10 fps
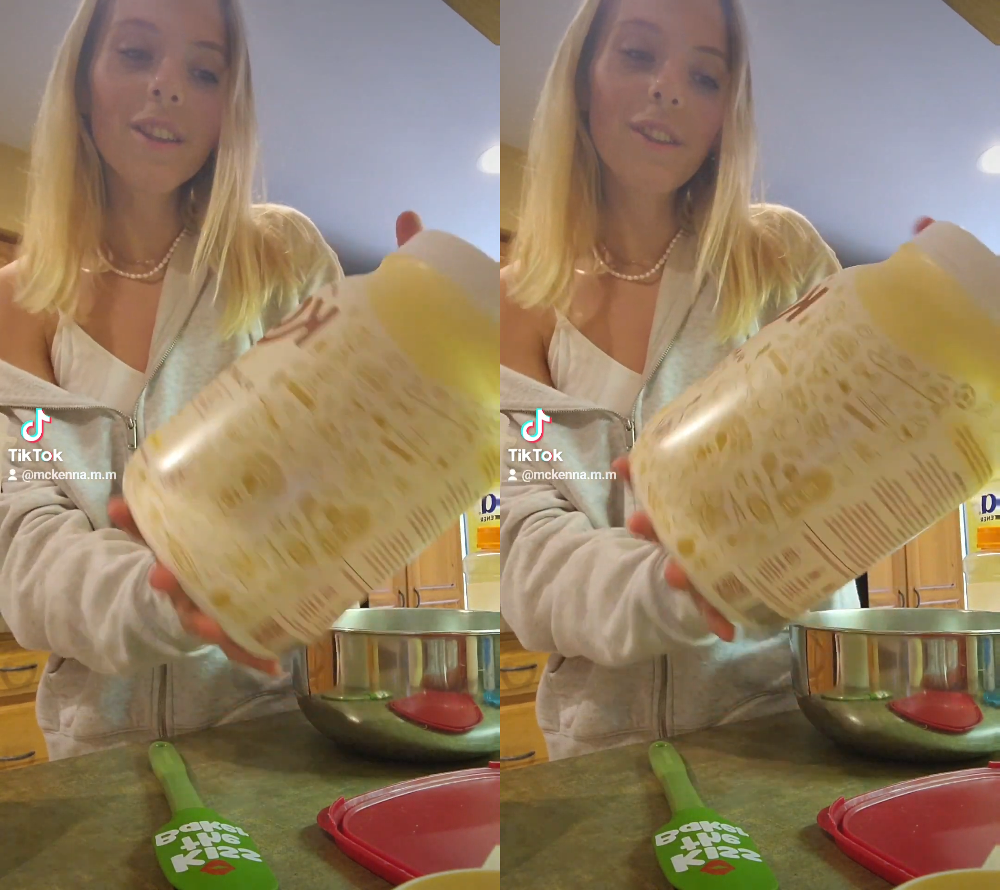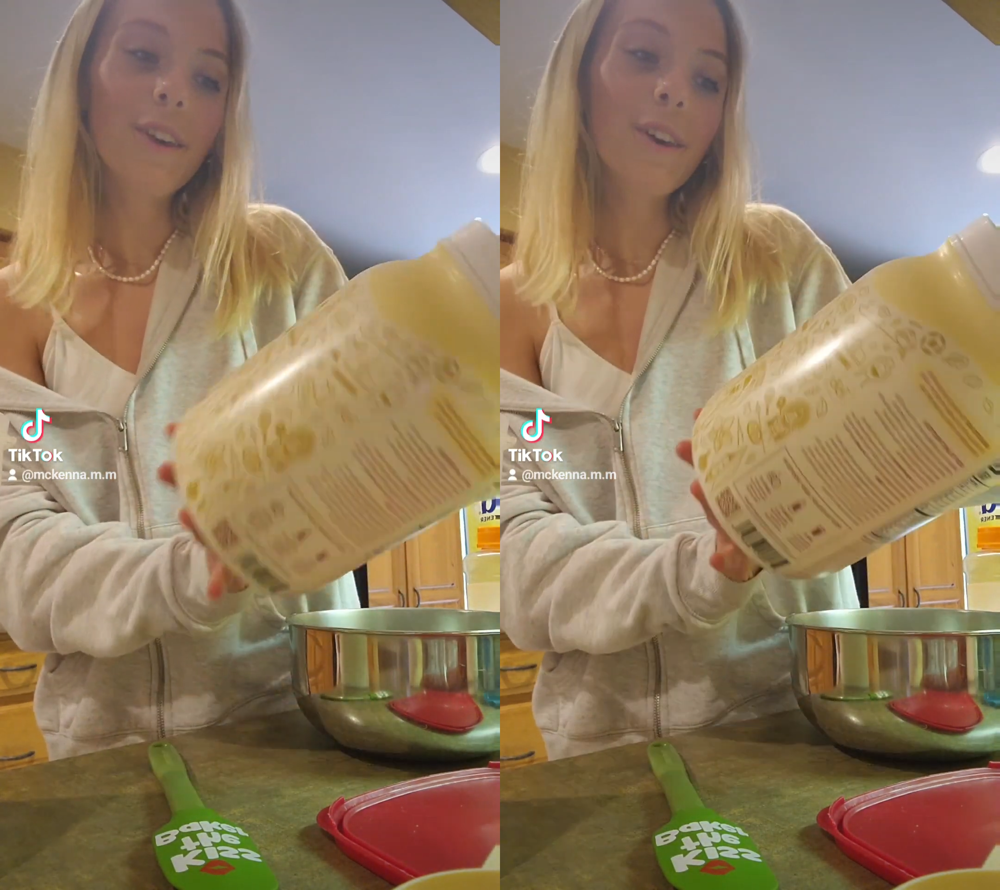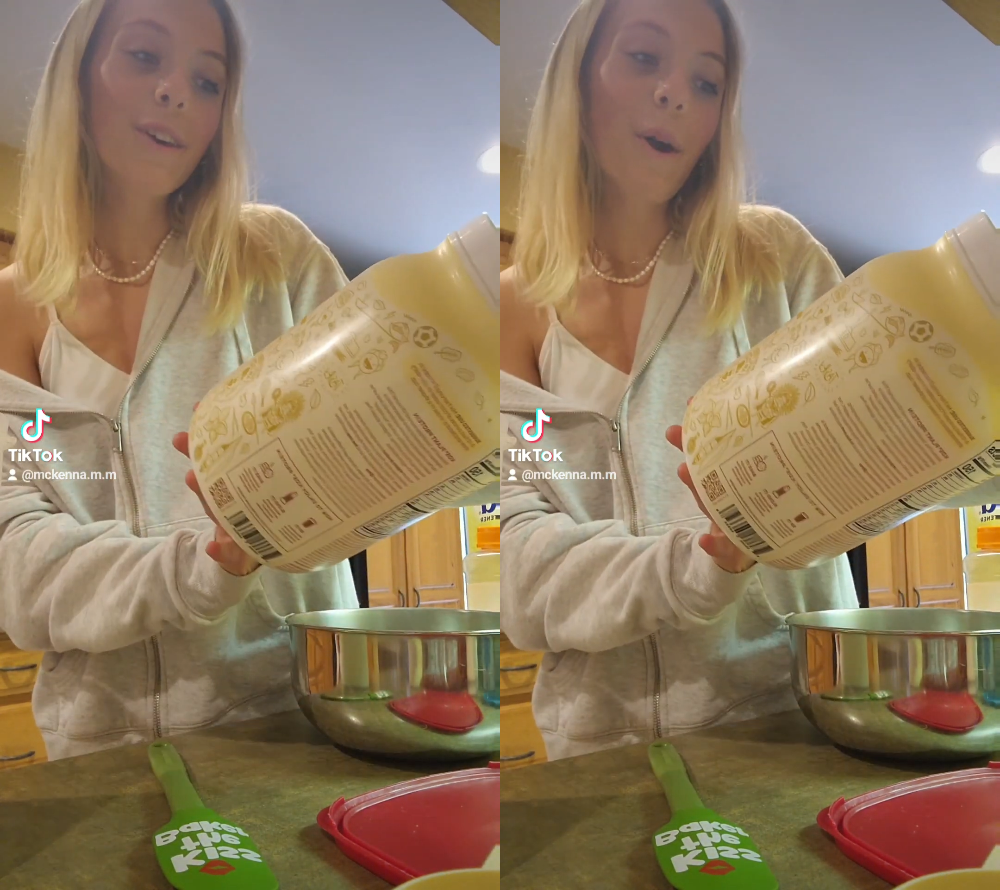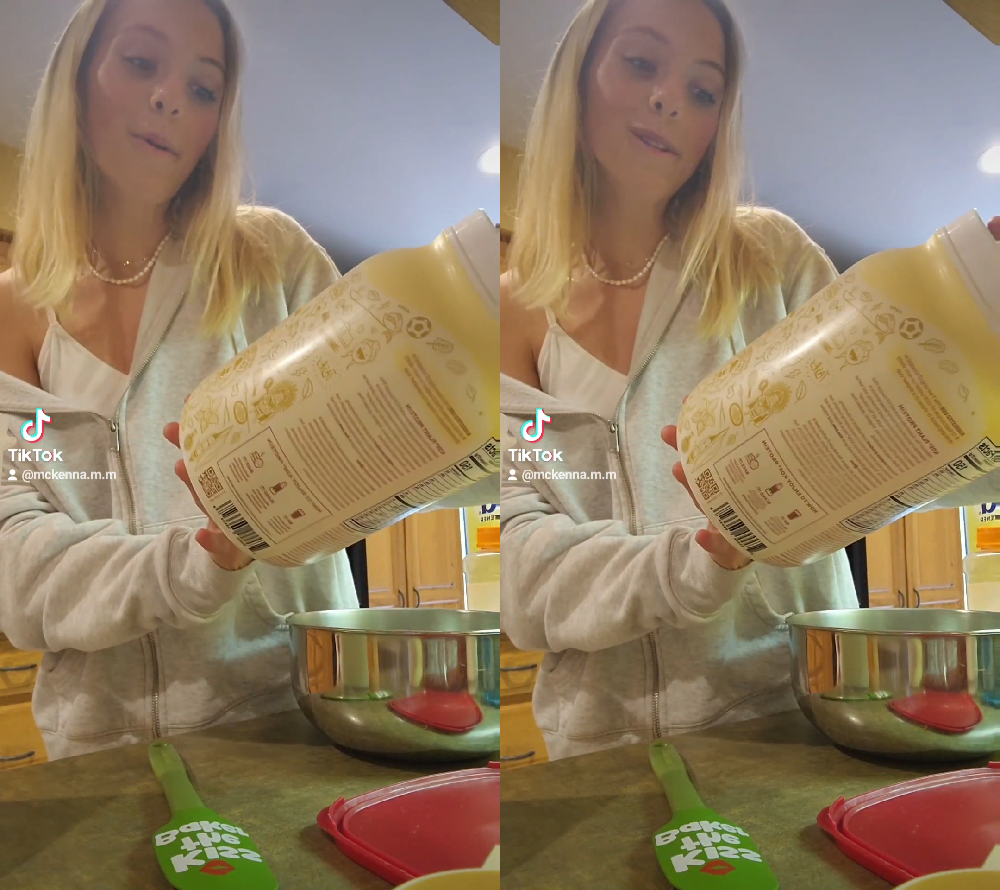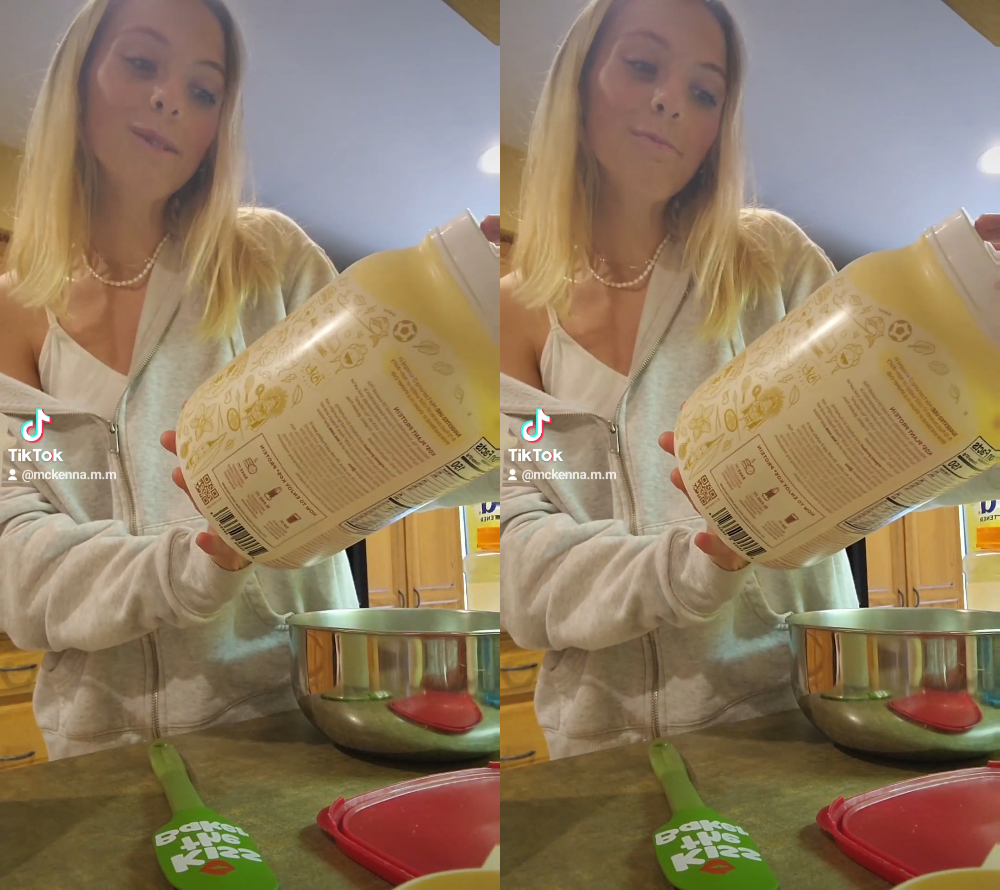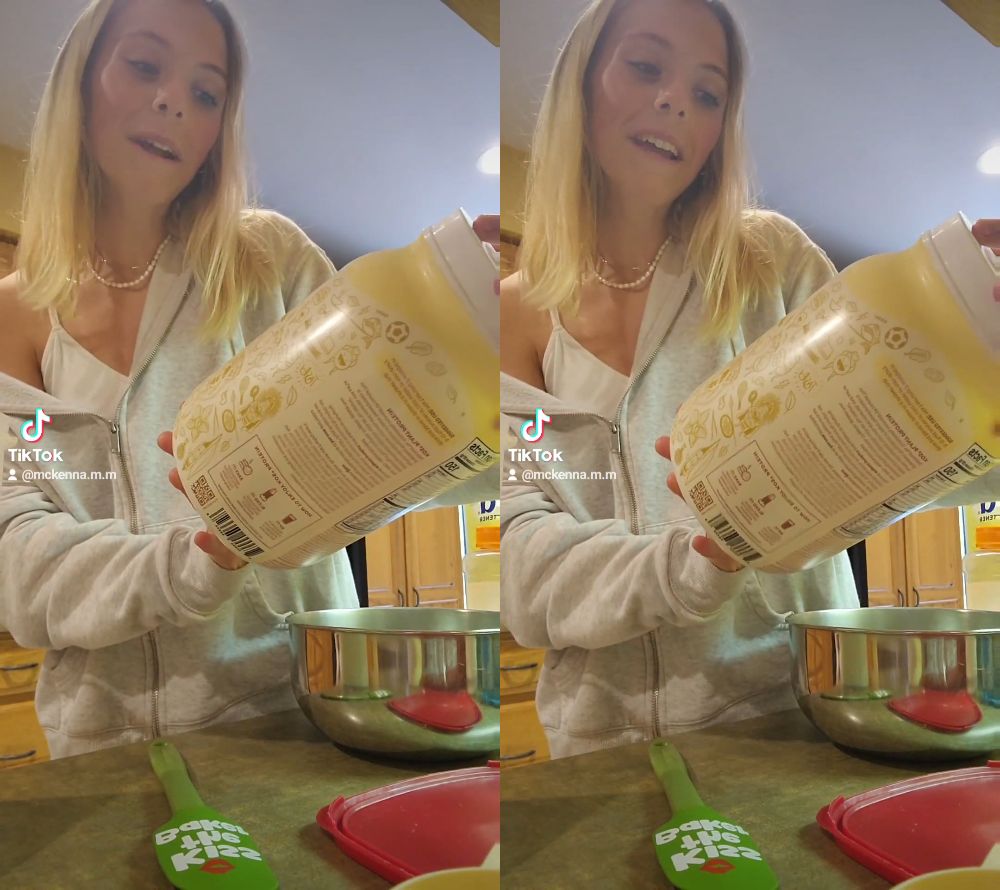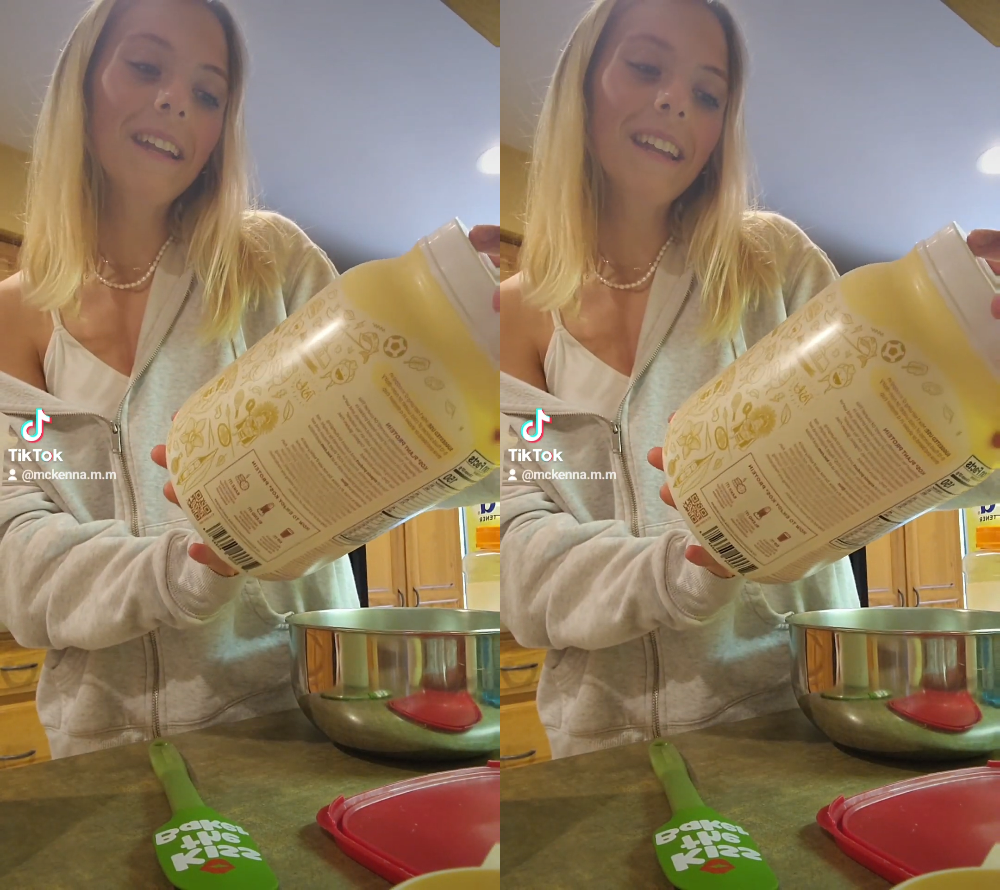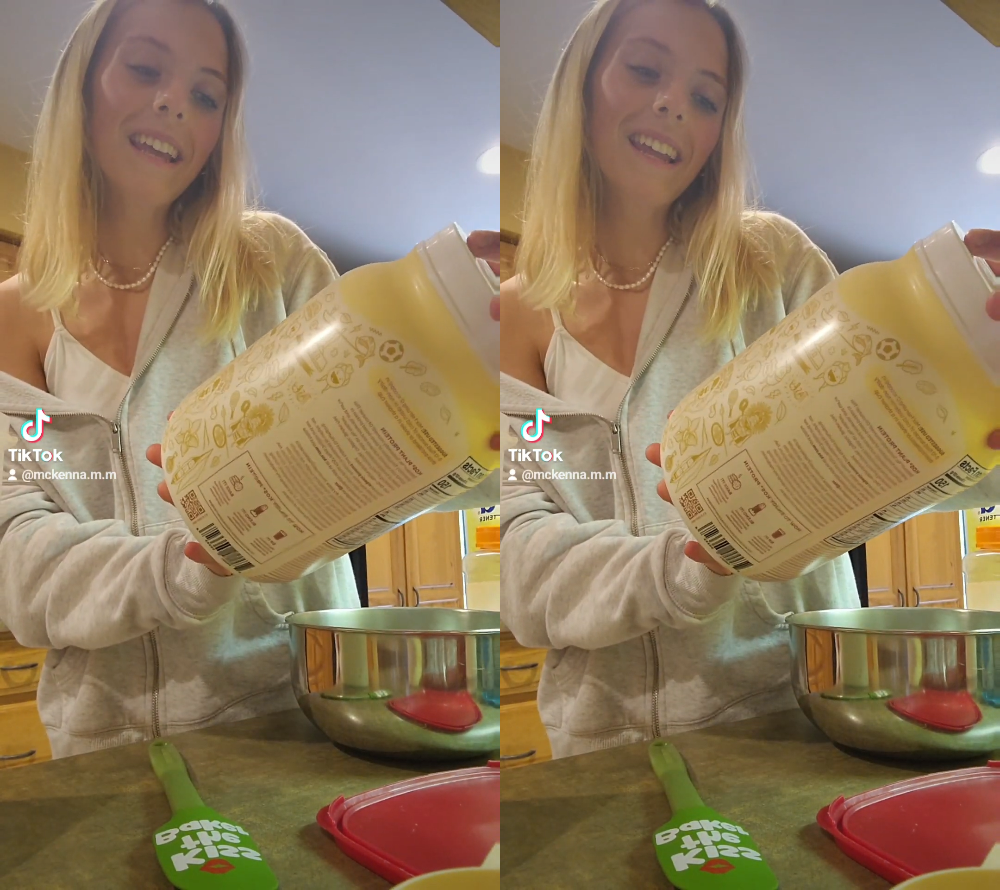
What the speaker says: the Coast brand,